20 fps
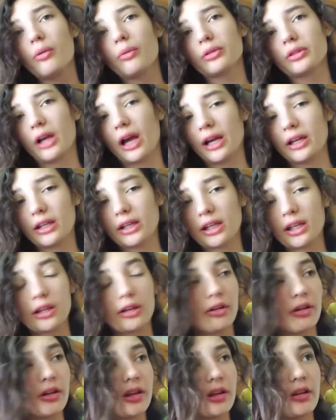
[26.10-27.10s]
what kind of
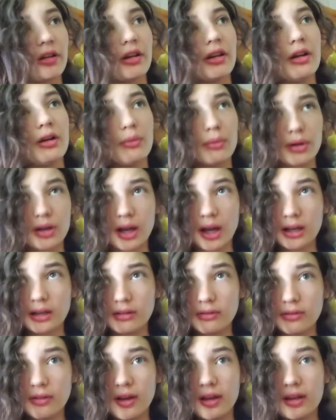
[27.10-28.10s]
carrier, what kind
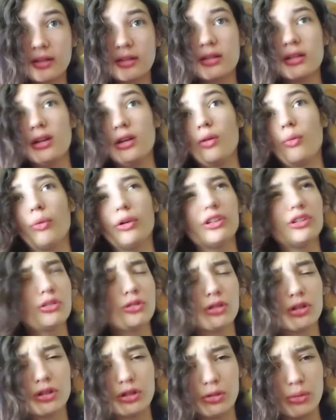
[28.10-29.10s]
of vet, what you
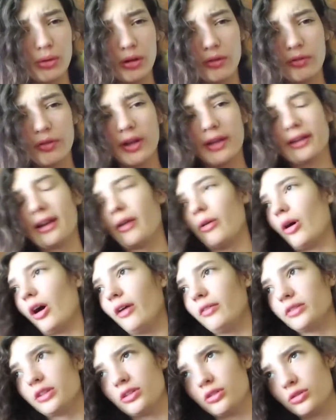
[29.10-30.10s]
should do at a vet, how
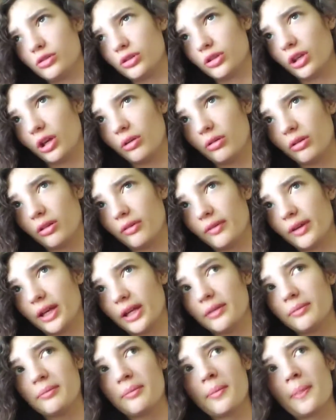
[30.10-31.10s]
often you should go to the
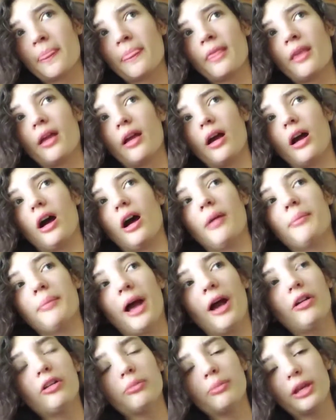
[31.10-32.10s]
vet,
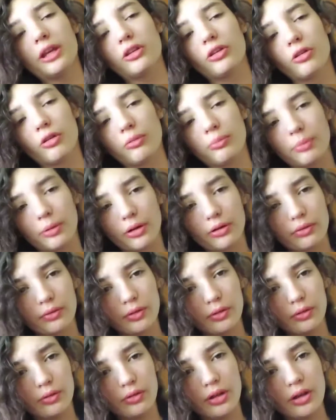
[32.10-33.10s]
how to make your own bird
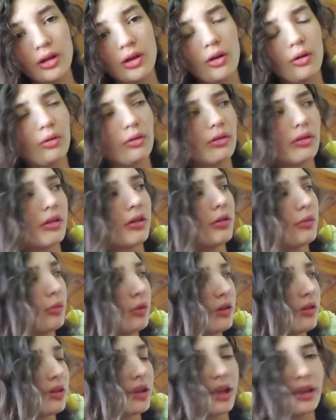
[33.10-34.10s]
food,
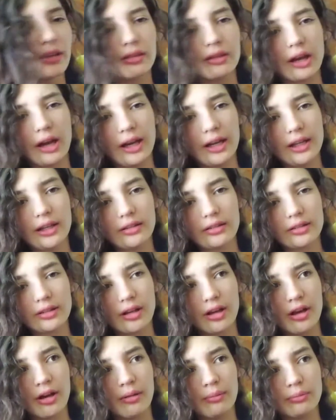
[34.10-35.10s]
once again, diet
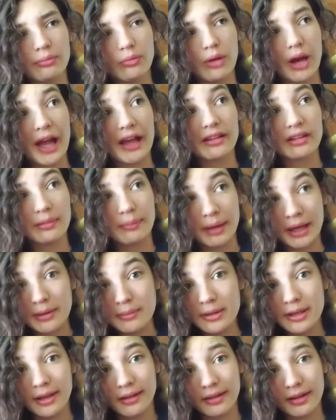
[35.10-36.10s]
as a
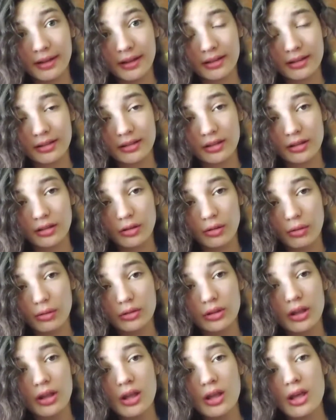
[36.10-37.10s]
baby and then as an
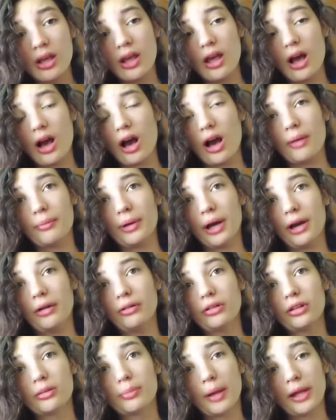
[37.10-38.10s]
adult, how
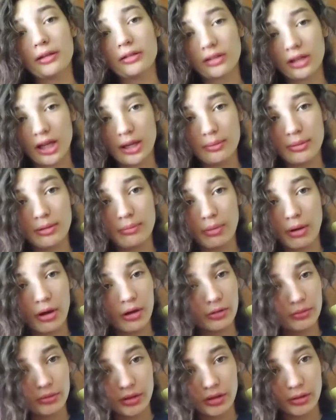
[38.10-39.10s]
to spend time and
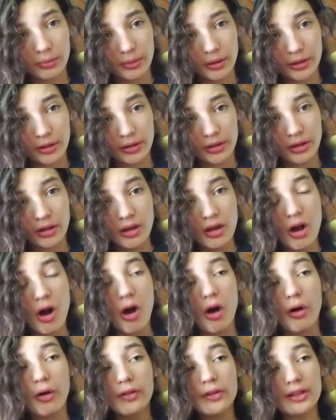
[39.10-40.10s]
bond with your bird,
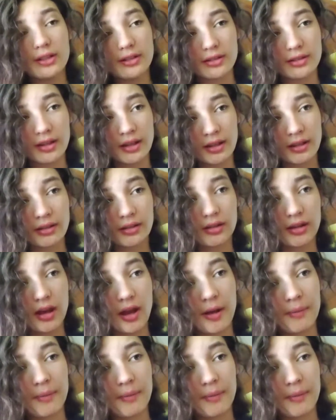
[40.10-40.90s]
all these things.